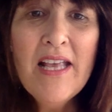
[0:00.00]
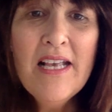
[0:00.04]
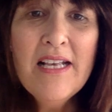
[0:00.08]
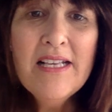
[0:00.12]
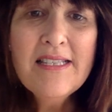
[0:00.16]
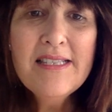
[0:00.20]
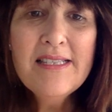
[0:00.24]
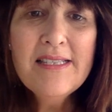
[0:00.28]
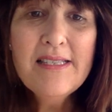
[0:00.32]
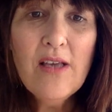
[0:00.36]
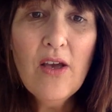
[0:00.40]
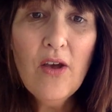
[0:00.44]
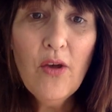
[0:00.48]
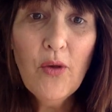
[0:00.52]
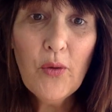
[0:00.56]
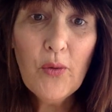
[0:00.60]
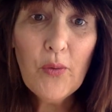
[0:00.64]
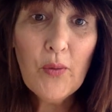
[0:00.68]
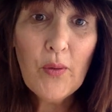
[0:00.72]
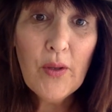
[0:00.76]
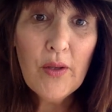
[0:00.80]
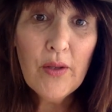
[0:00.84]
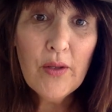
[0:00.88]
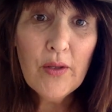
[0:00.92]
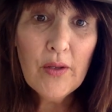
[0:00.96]

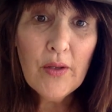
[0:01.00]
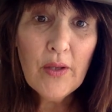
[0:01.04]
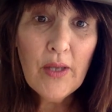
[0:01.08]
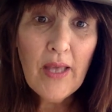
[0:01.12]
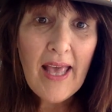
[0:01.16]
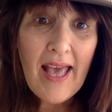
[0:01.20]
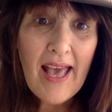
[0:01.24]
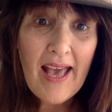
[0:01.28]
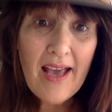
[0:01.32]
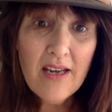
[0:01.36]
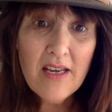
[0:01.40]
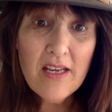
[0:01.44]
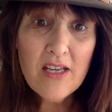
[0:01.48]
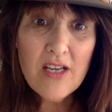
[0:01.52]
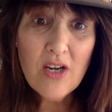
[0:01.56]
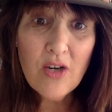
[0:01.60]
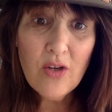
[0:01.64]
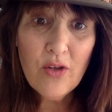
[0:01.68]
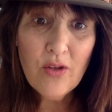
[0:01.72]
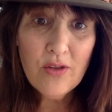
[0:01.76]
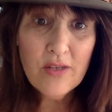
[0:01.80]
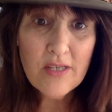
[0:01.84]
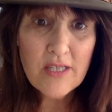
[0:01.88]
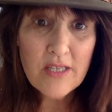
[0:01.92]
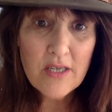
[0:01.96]
So, how do you
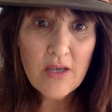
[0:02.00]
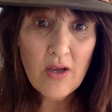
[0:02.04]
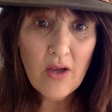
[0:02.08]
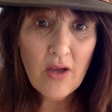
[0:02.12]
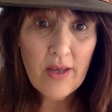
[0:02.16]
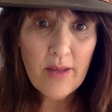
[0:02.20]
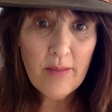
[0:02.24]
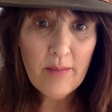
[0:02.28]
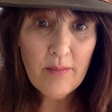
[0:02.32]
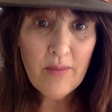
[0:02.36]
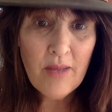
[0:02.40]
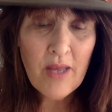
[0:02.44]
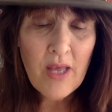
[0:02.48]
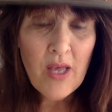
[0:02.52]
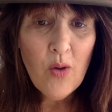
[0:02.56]
learn the time?